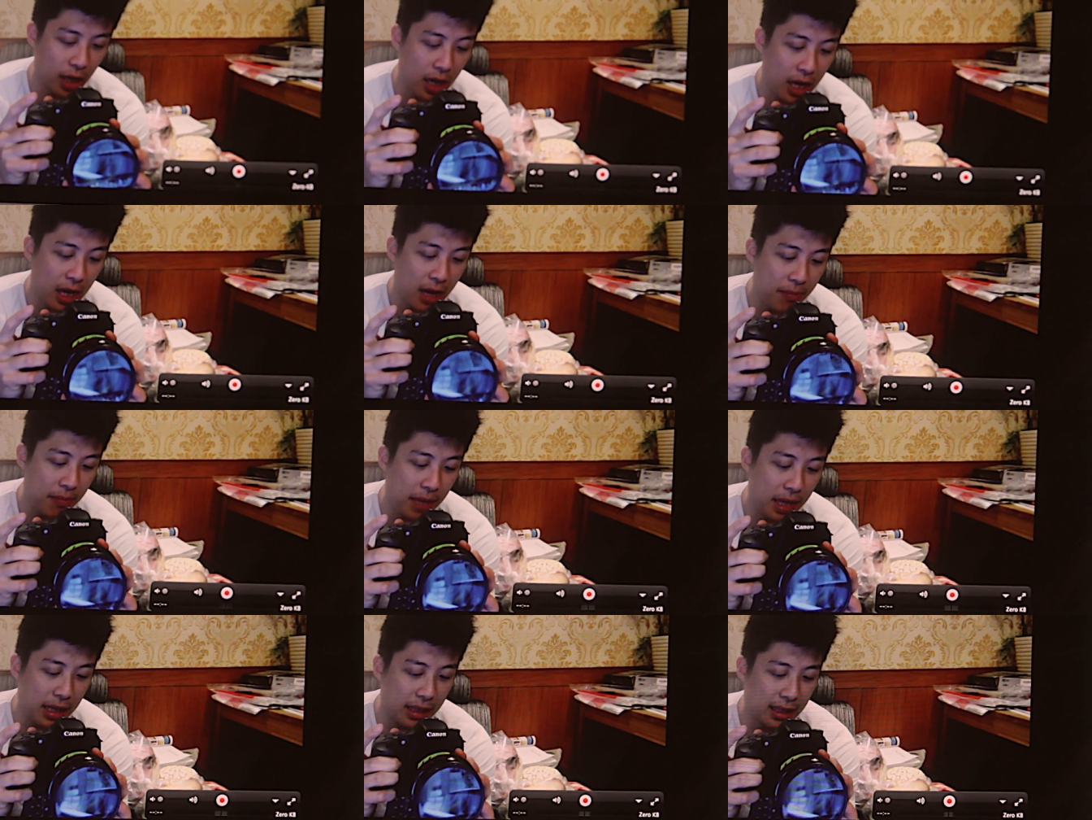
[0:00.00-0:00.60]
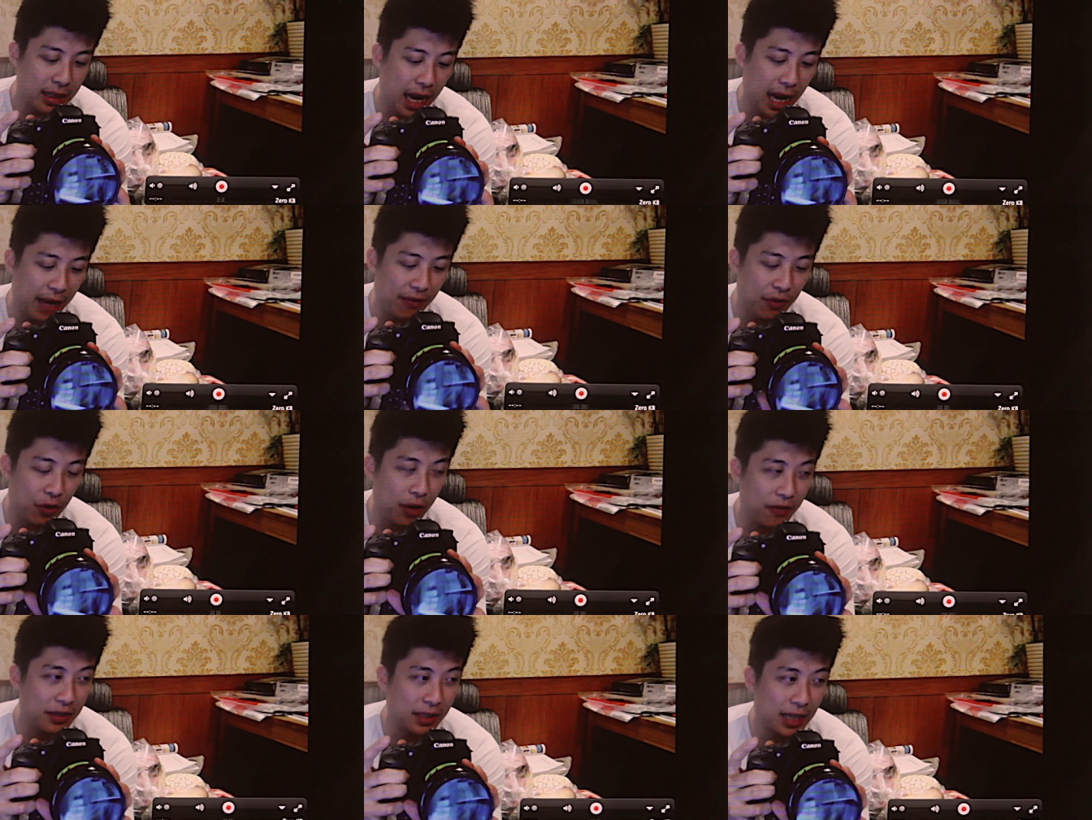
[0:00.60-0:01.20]
means that if
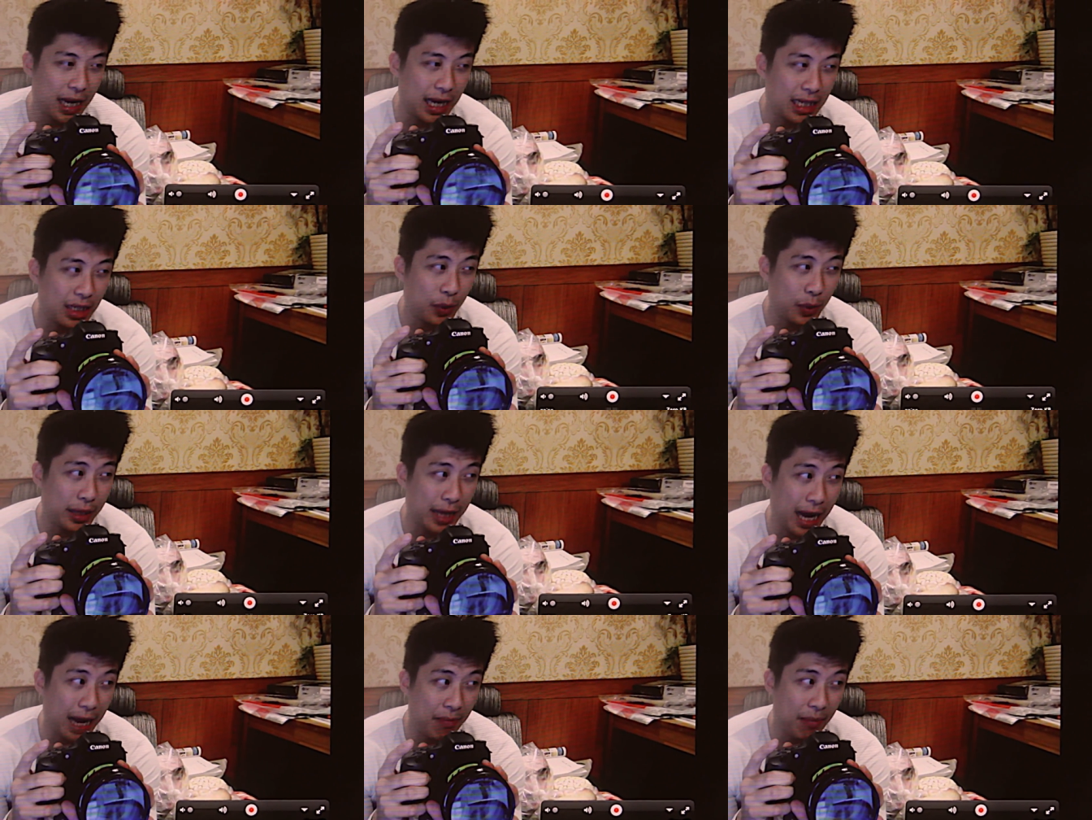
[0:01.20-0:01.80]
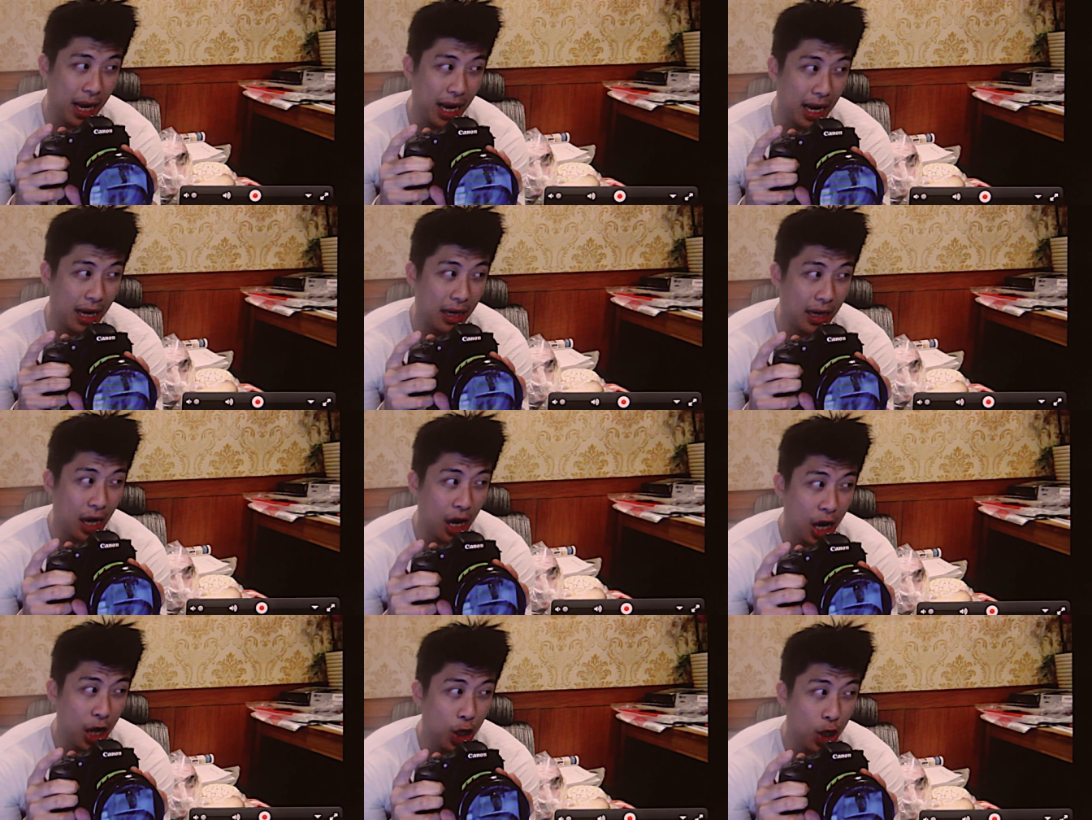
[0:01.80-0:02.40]
you have sex with that man,
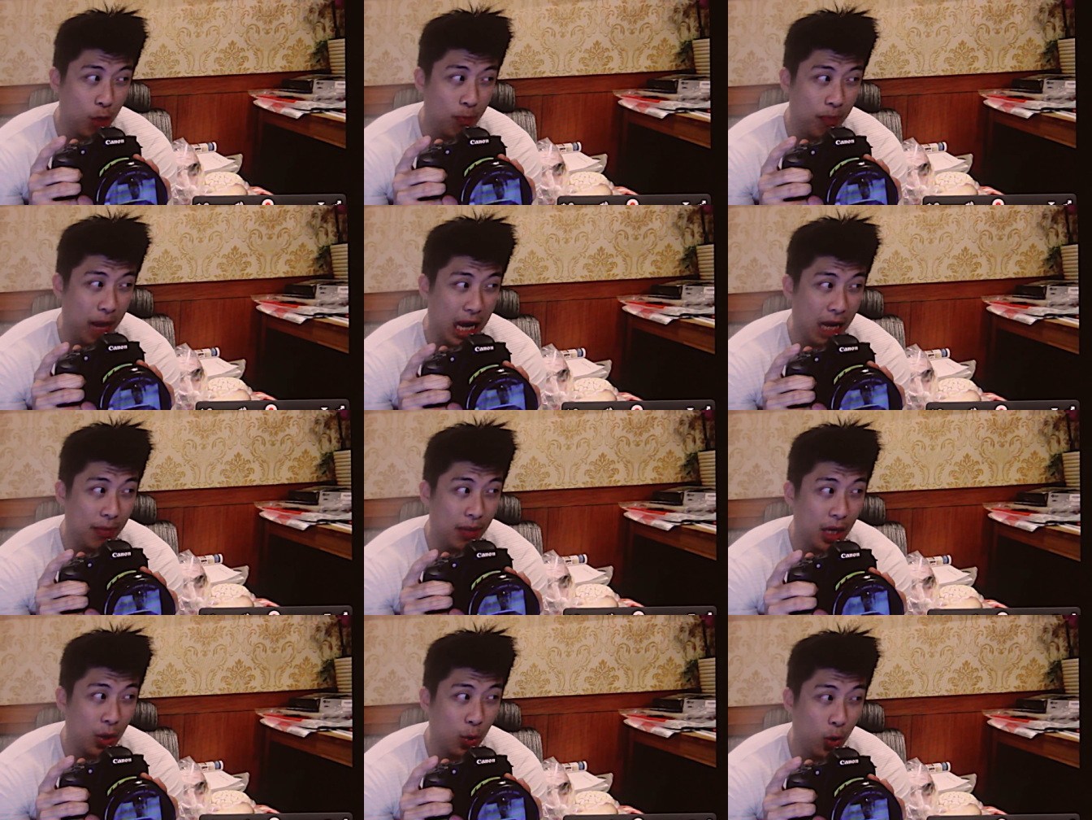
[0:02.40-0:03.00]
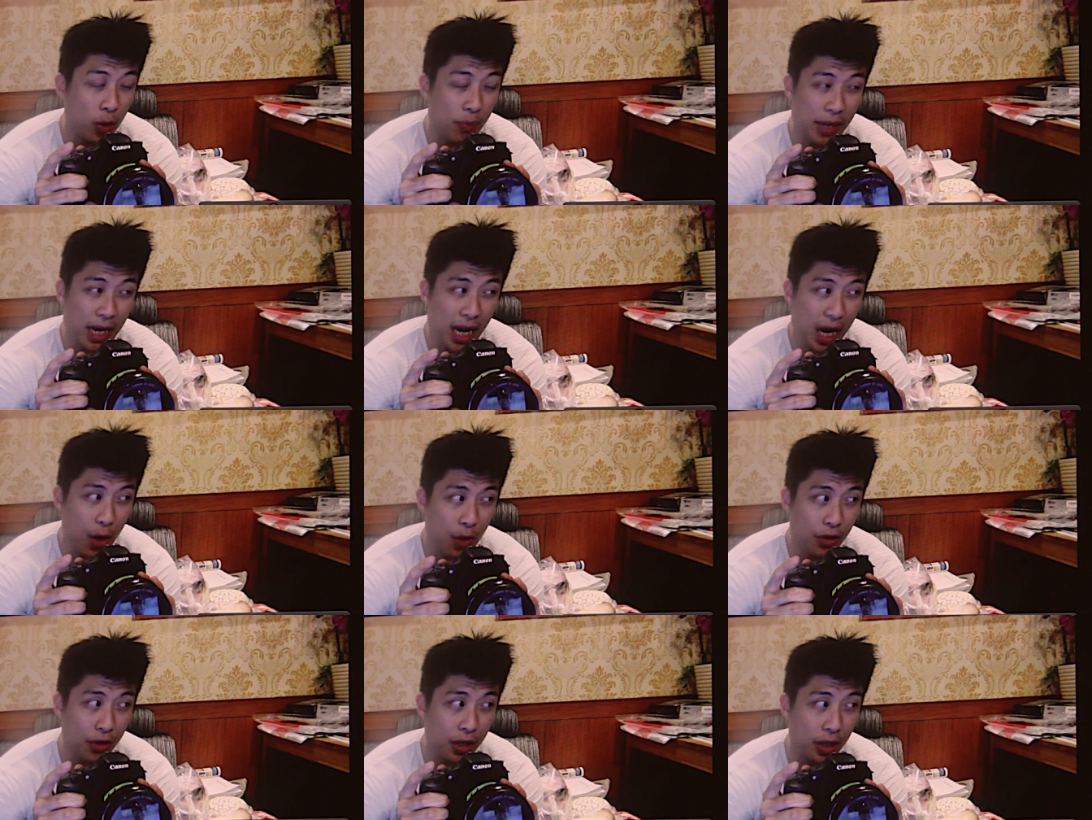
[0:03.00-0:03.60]
your baby would be
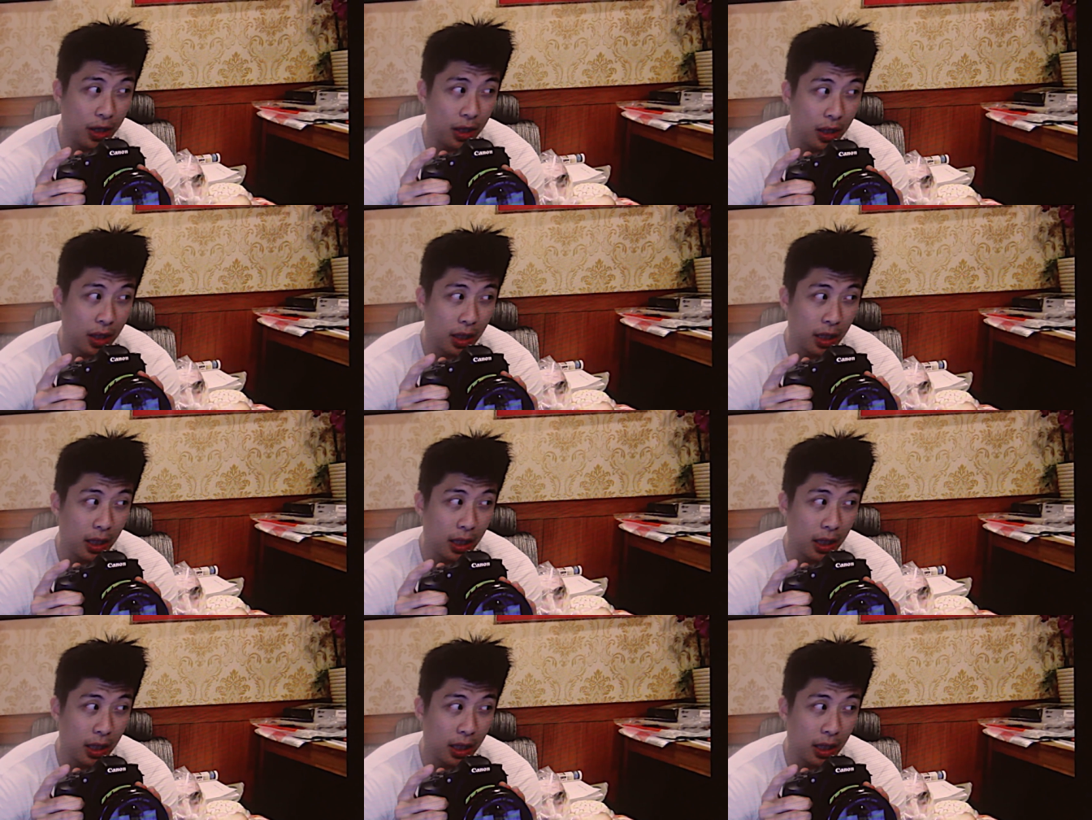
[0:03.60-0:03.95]
healthier,